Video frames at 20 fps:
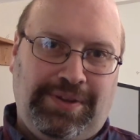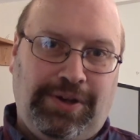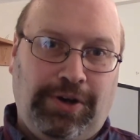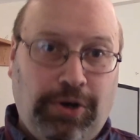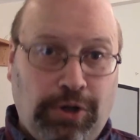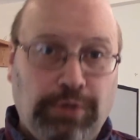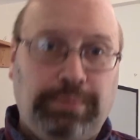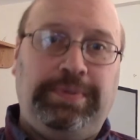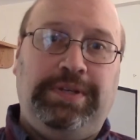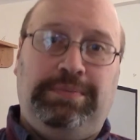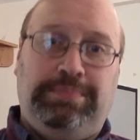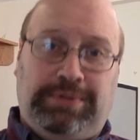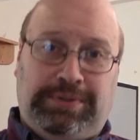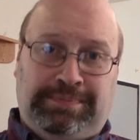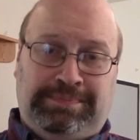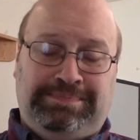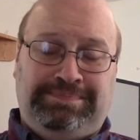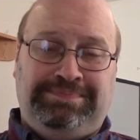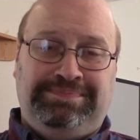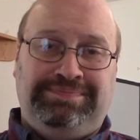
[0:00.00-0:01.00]
All people.
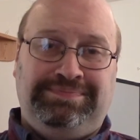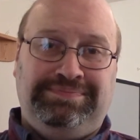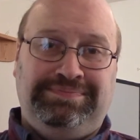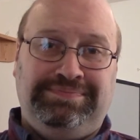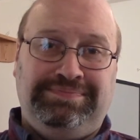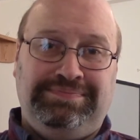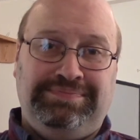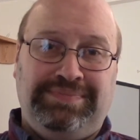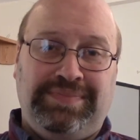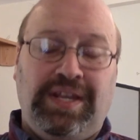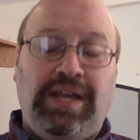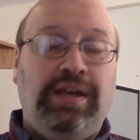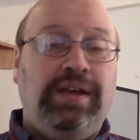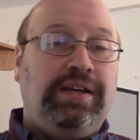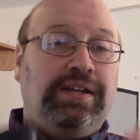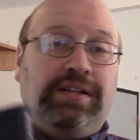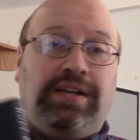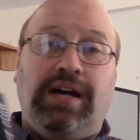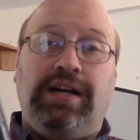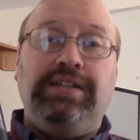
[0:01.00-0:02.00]

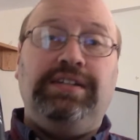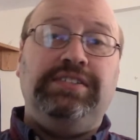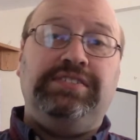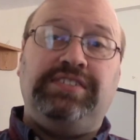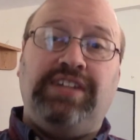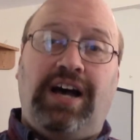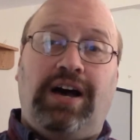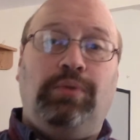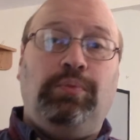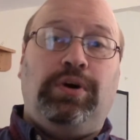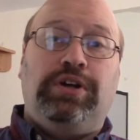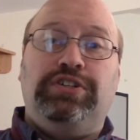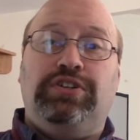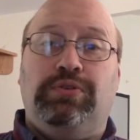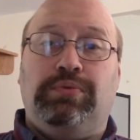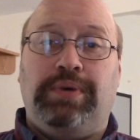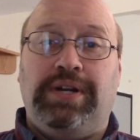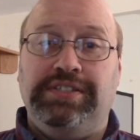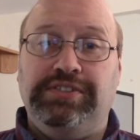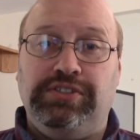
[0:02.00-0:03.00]
God does not want to
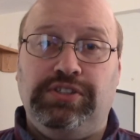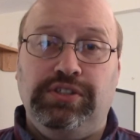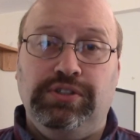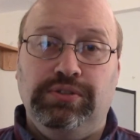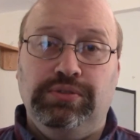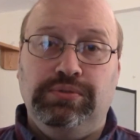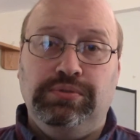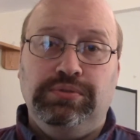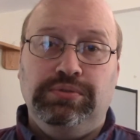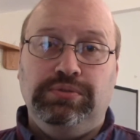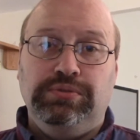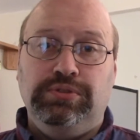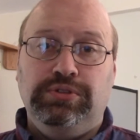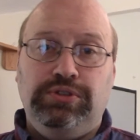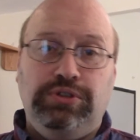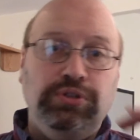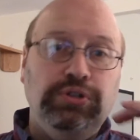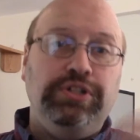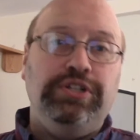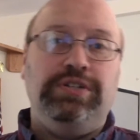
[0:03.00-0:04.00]
rescue
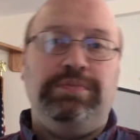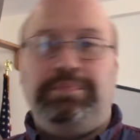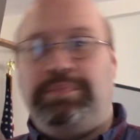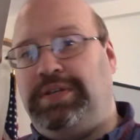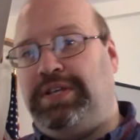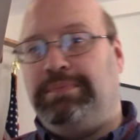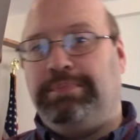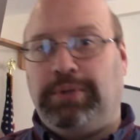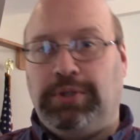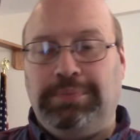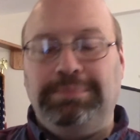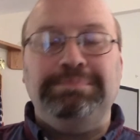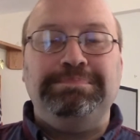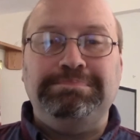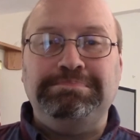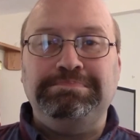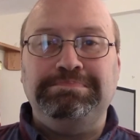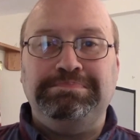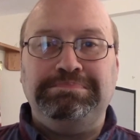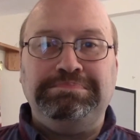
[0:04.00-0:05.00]
good people
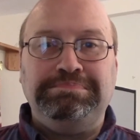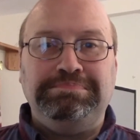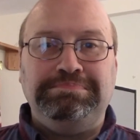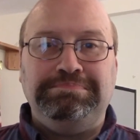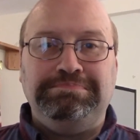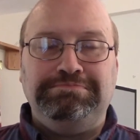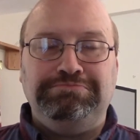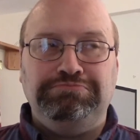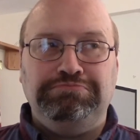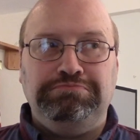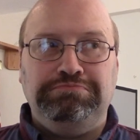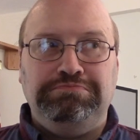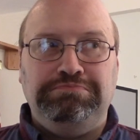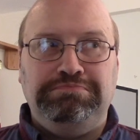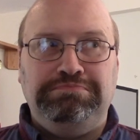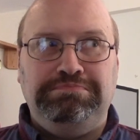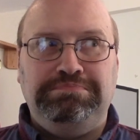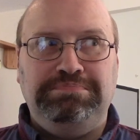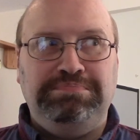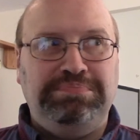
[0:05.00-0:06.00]

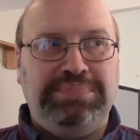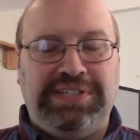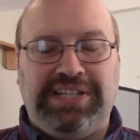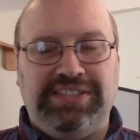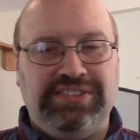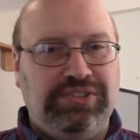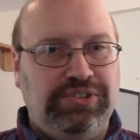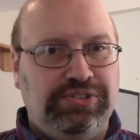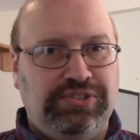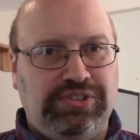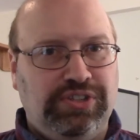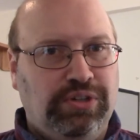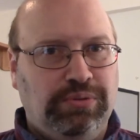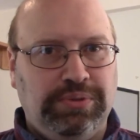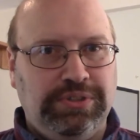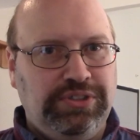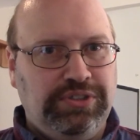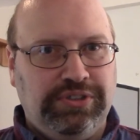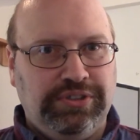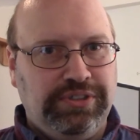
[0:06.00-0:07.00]
because there's no
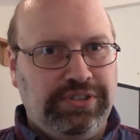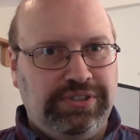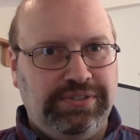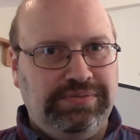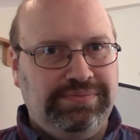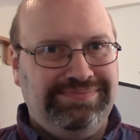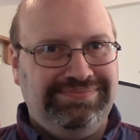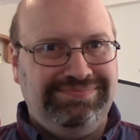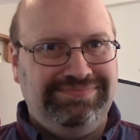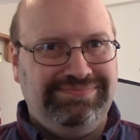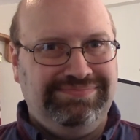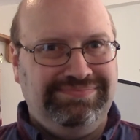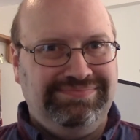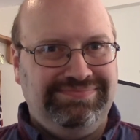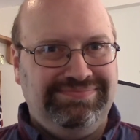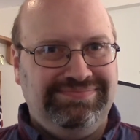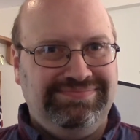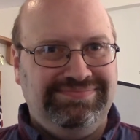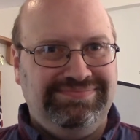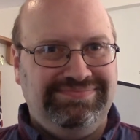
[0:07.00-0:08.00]
one good,
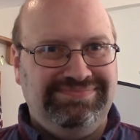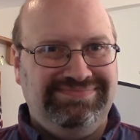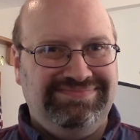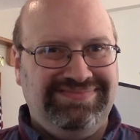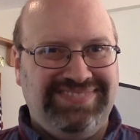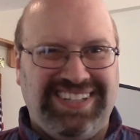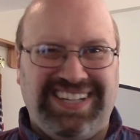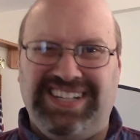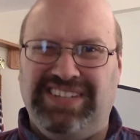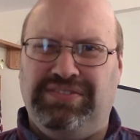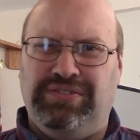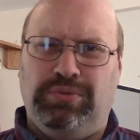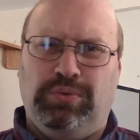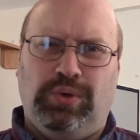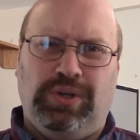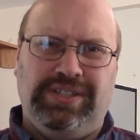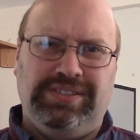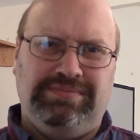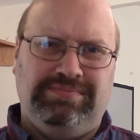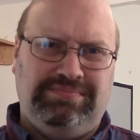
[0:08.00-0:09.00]
not even
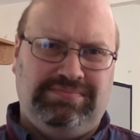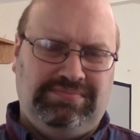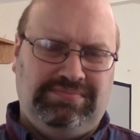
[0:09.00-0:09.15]
one.